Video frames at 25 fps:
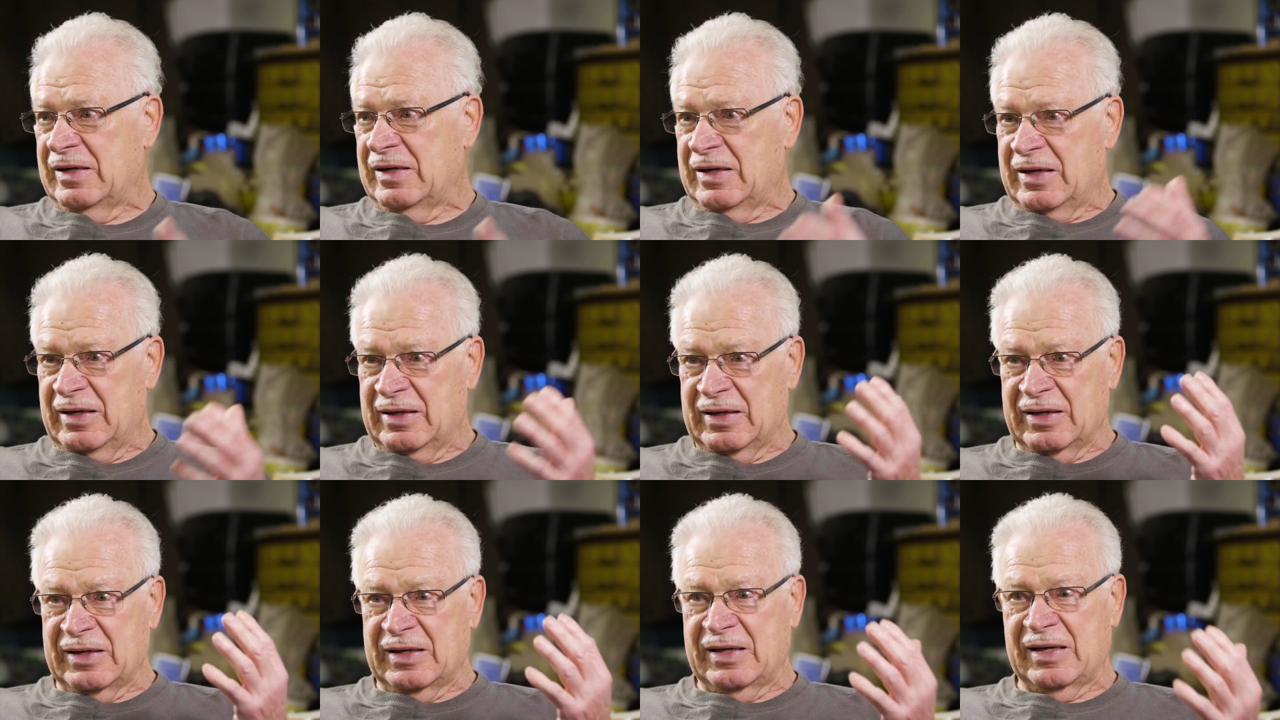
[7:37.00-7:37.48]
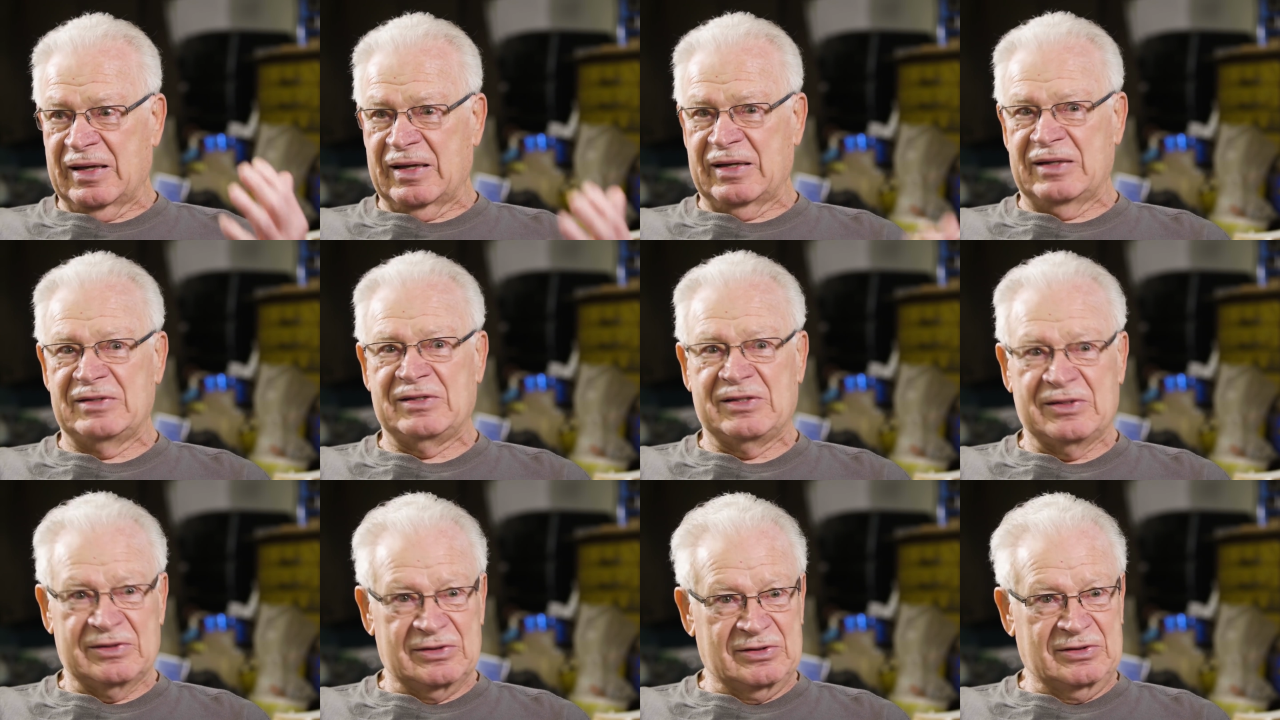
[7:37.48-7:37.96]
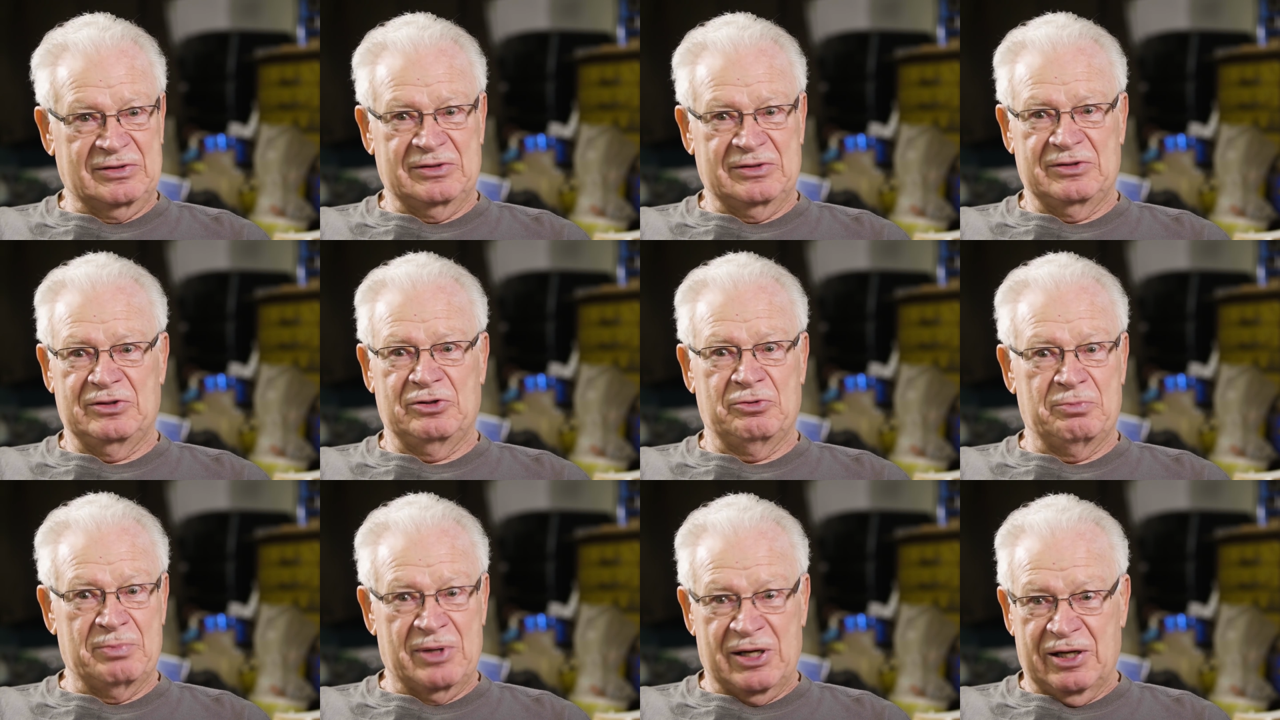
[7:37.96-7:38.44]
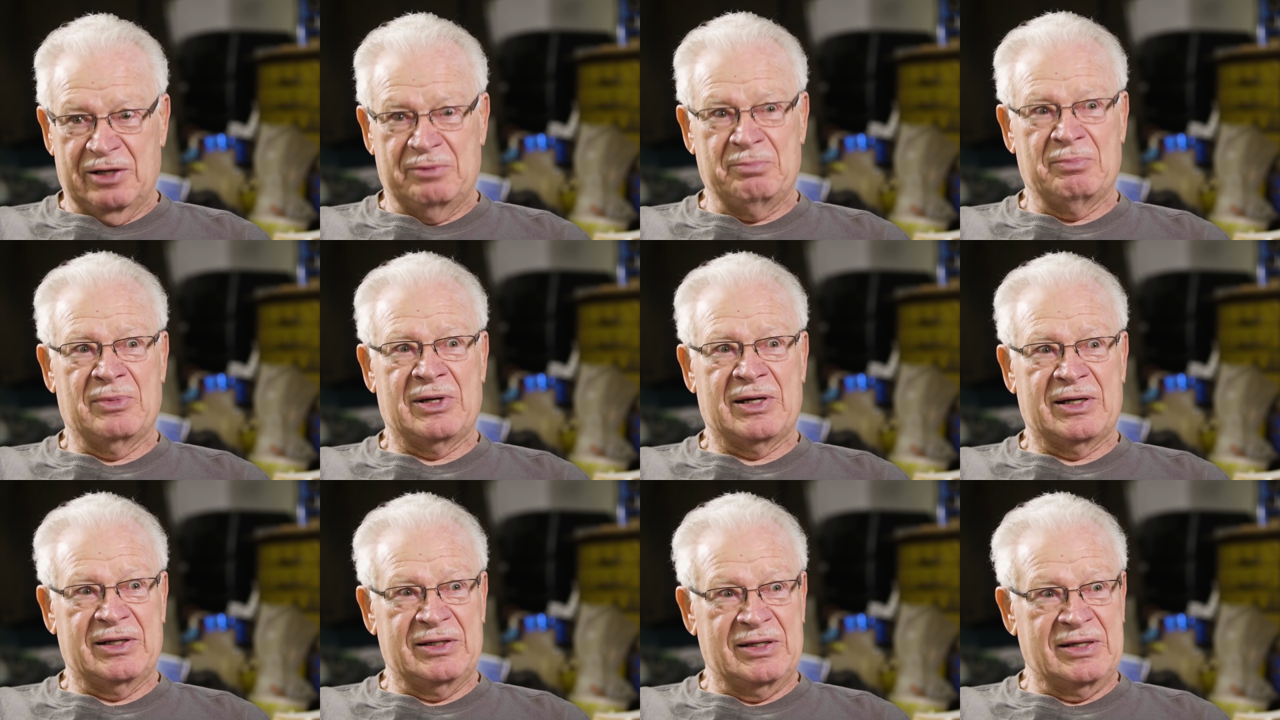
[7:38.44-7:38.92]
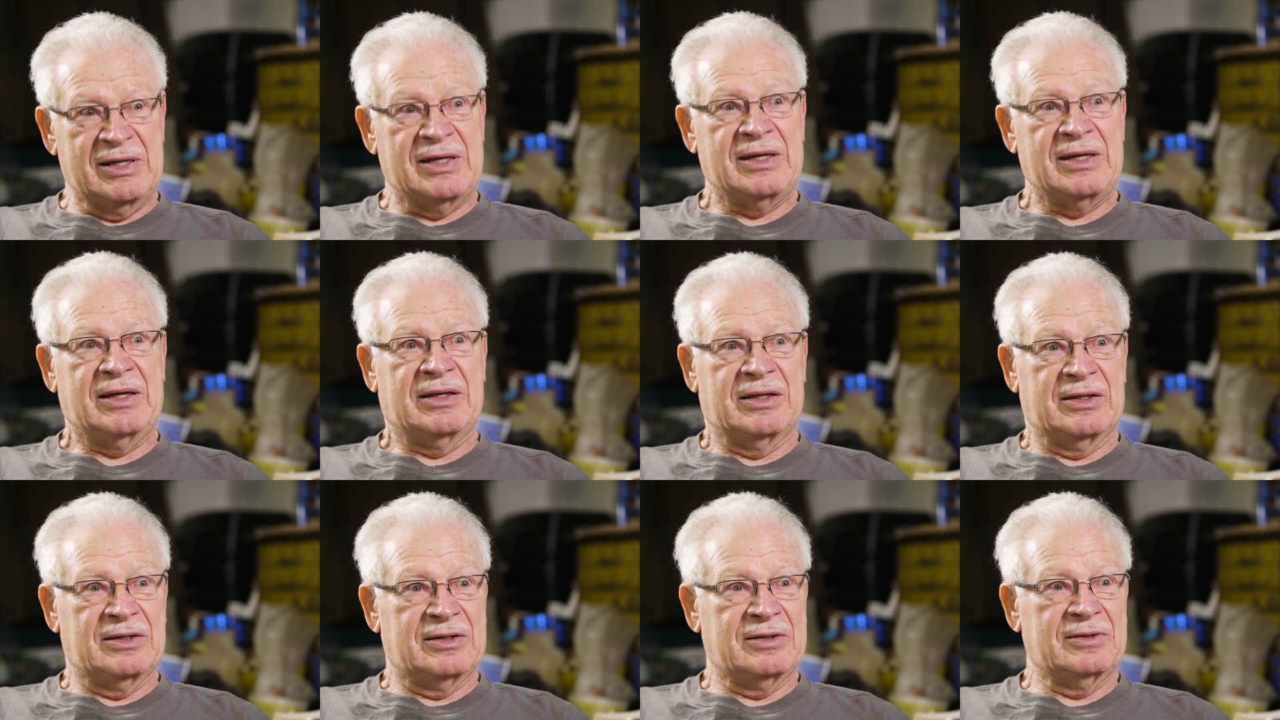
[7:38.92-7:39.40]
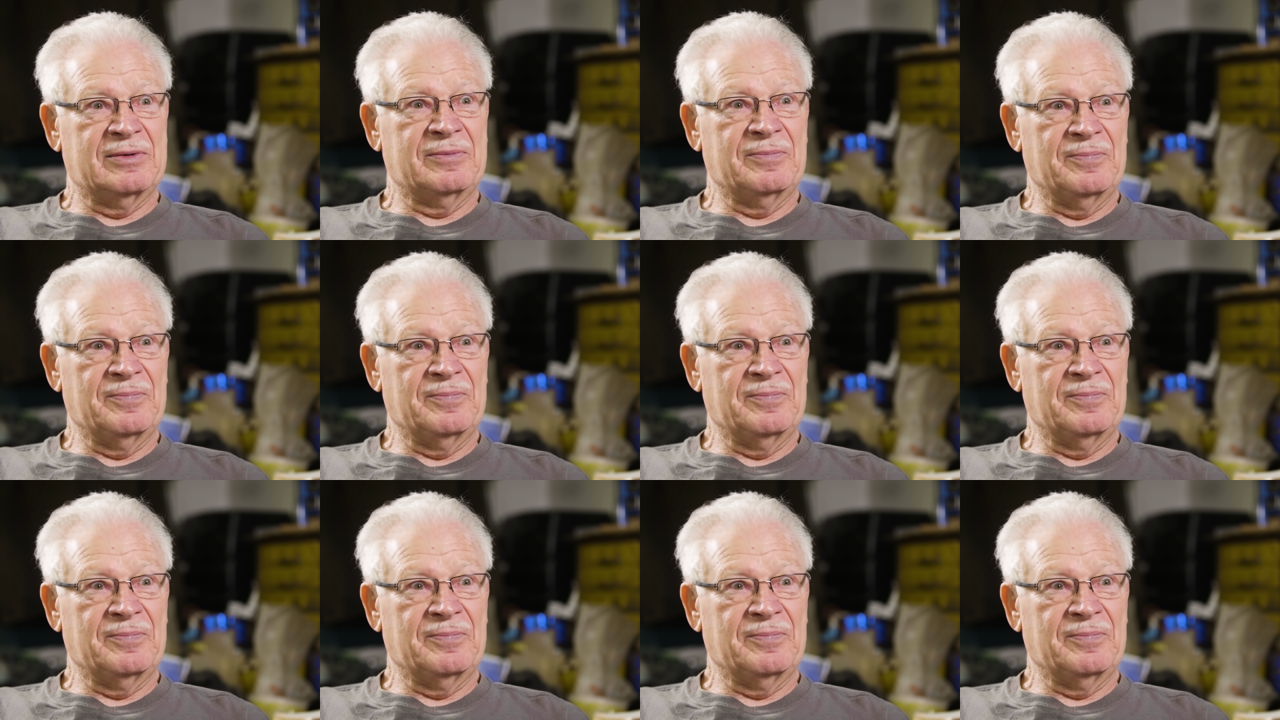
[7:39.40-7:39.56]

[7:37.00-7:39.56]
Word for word: And the guy says, you made my day.